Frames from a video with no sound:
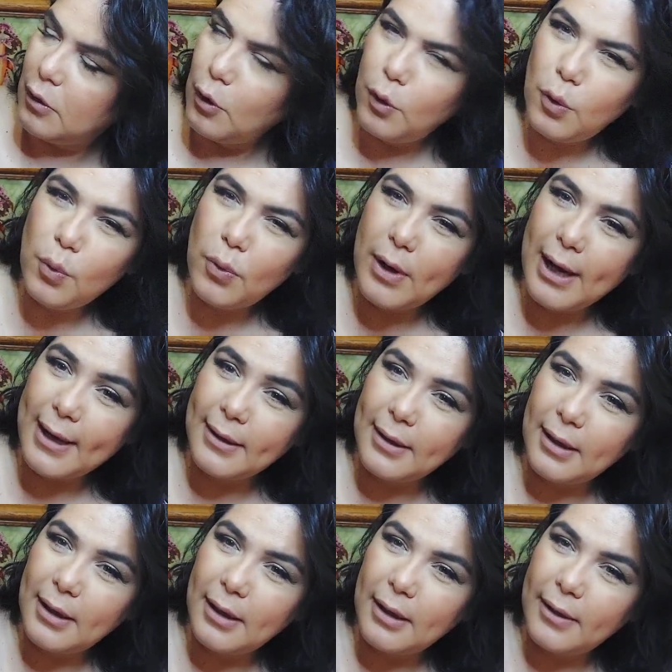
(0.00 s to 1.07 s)

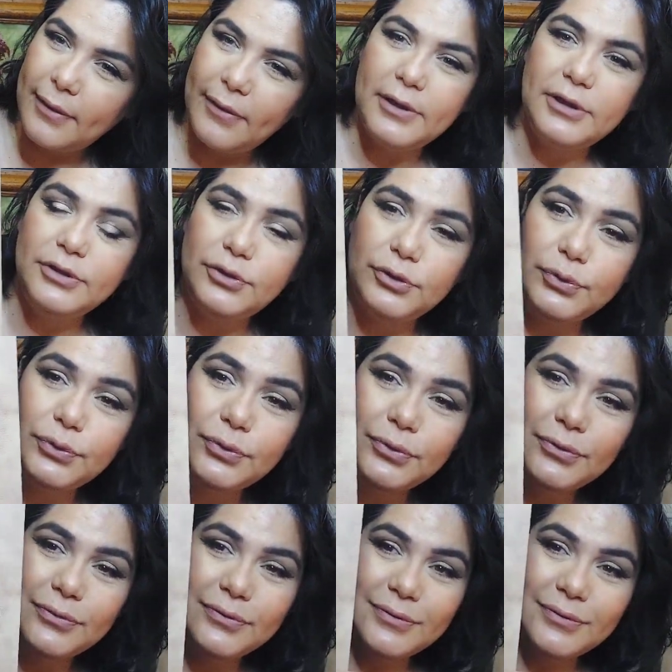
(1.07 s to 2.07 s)
Lugana 32